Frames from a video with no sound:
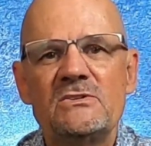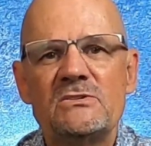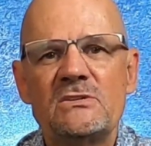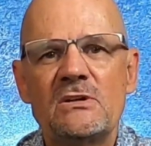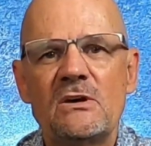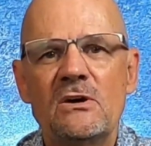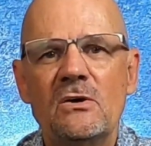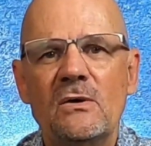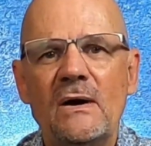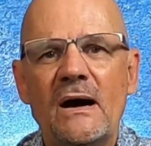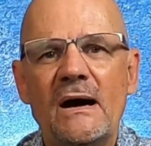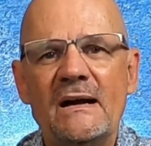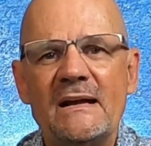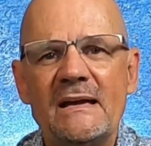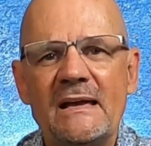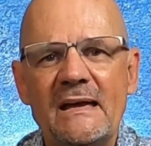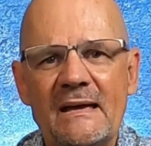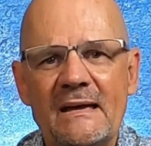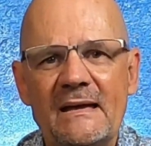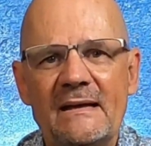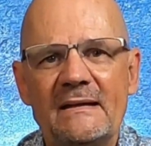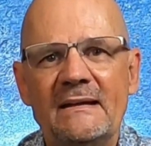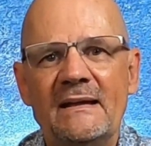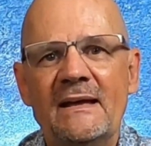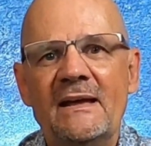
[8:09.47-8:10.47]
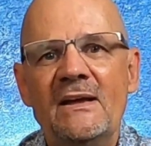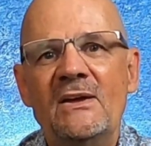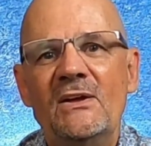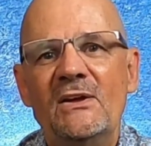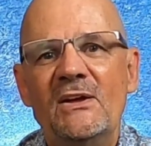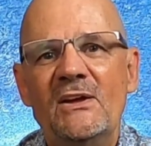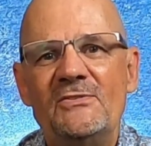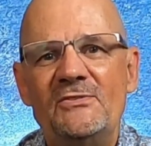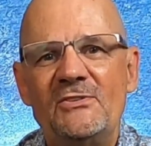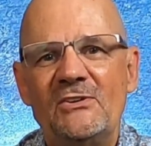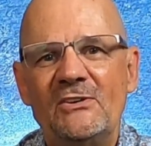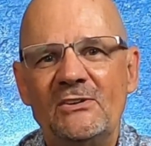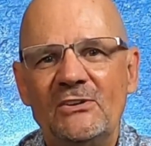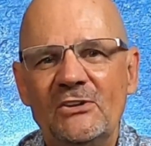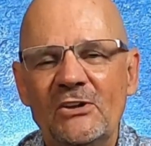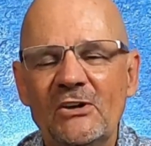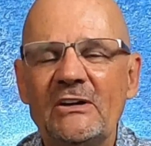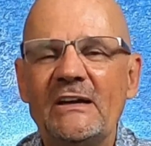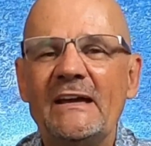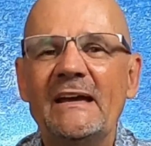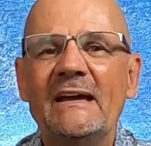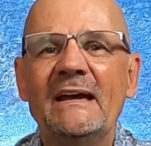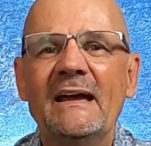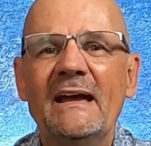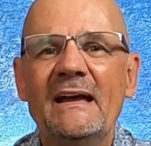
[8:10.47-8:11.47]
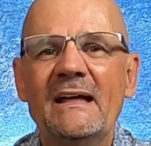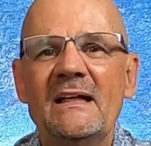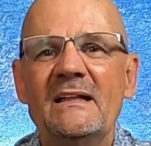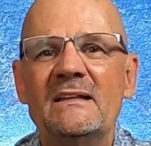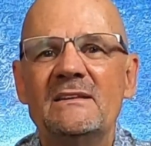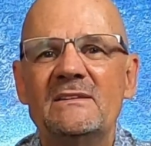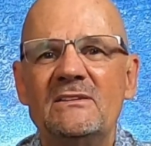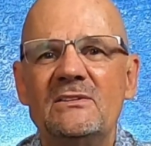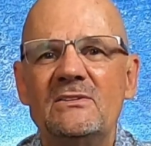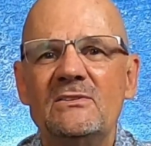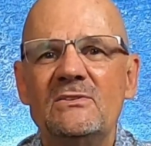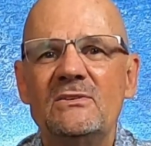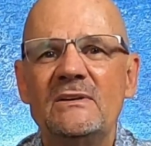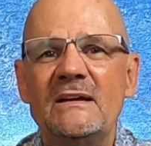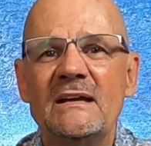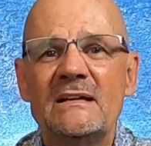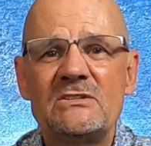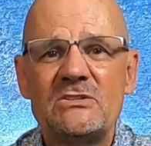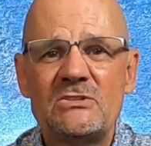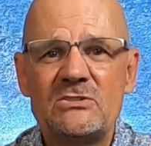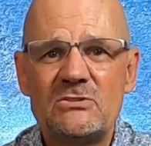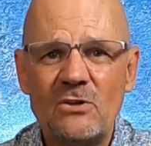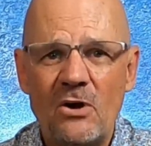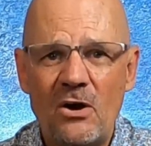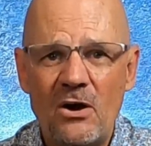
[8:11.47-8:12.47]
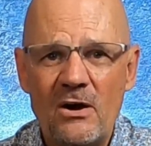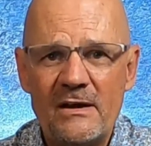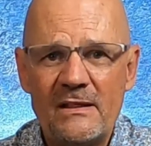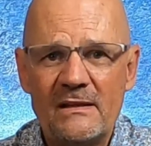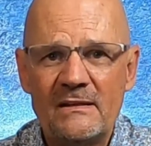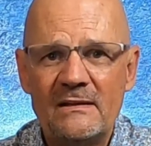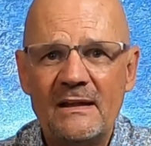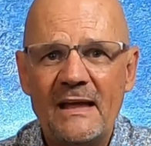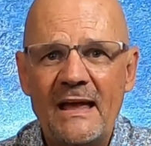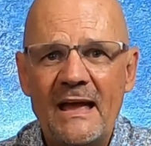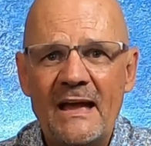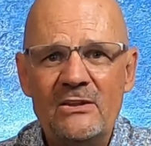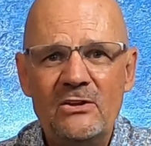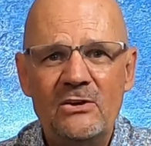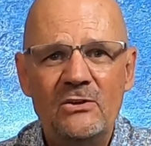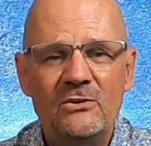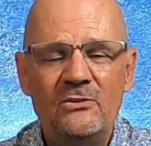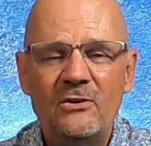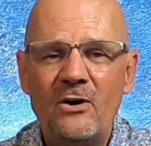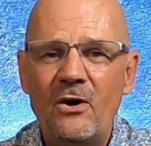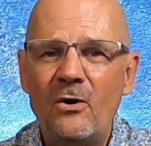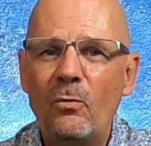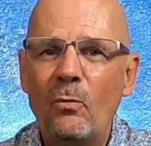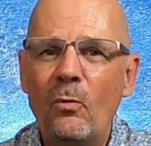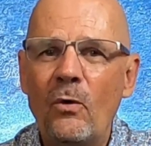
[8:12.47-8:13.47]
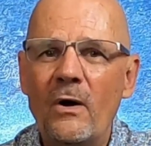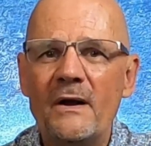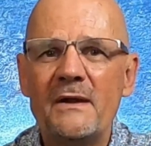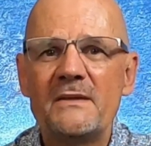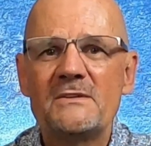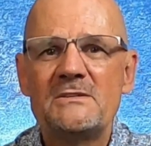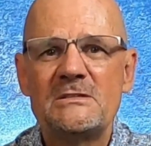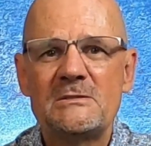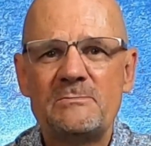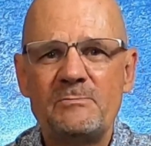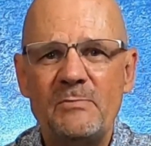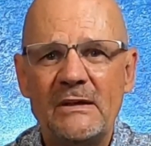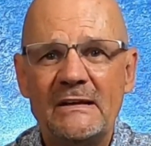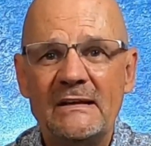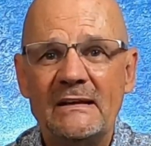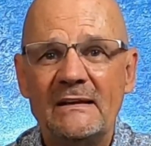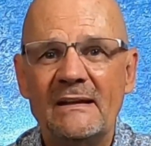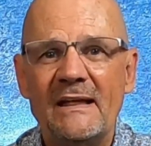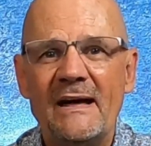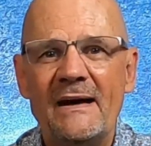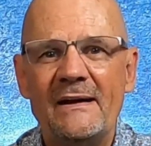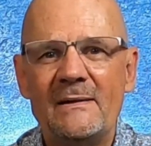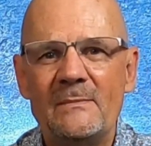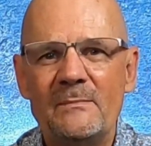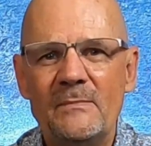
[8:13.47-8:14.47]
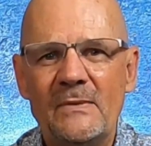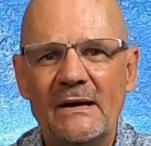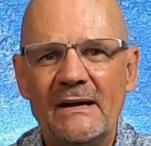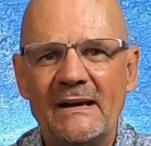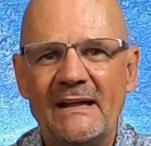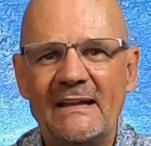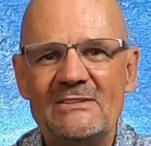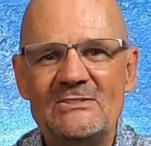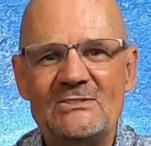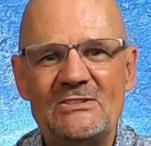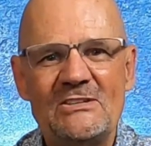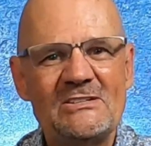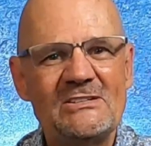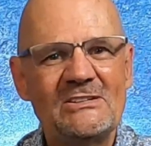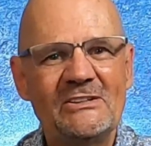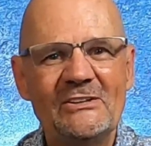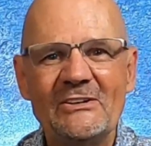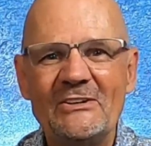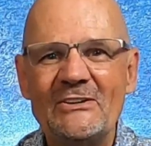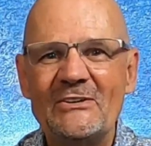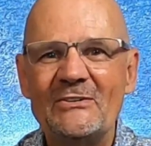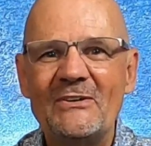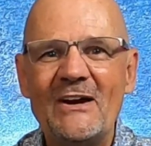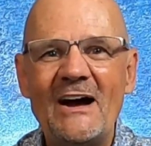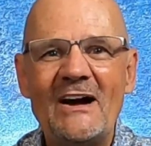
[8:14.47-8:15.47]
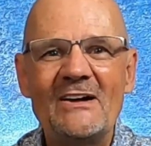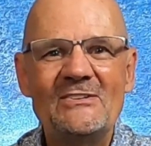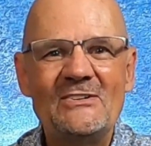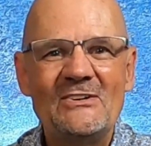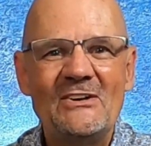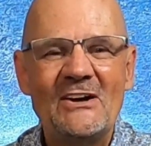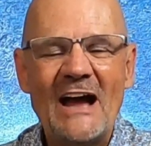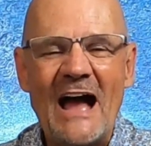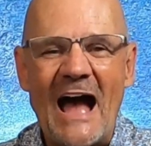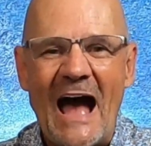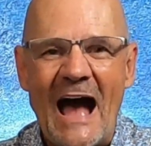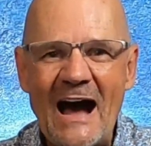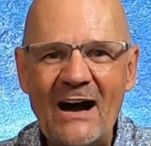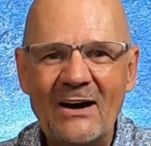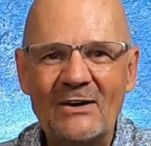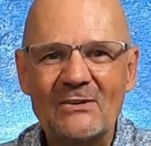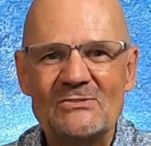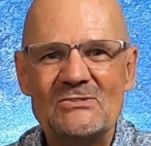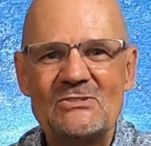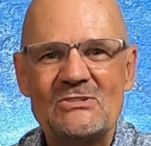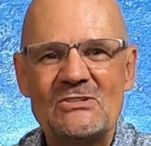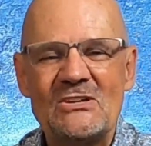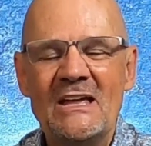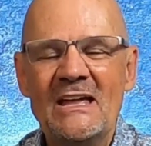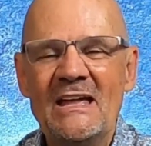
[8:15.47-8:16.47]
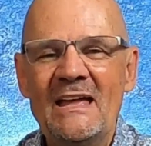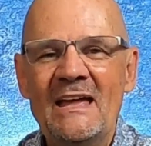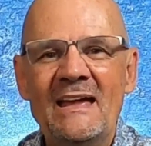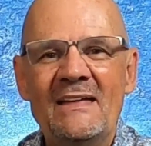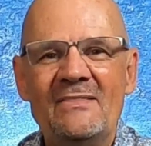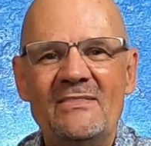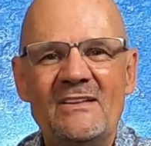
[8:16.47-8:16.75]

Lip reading: So again, if you're looking to get started and you don't want to spend a lot of money, just look around your house.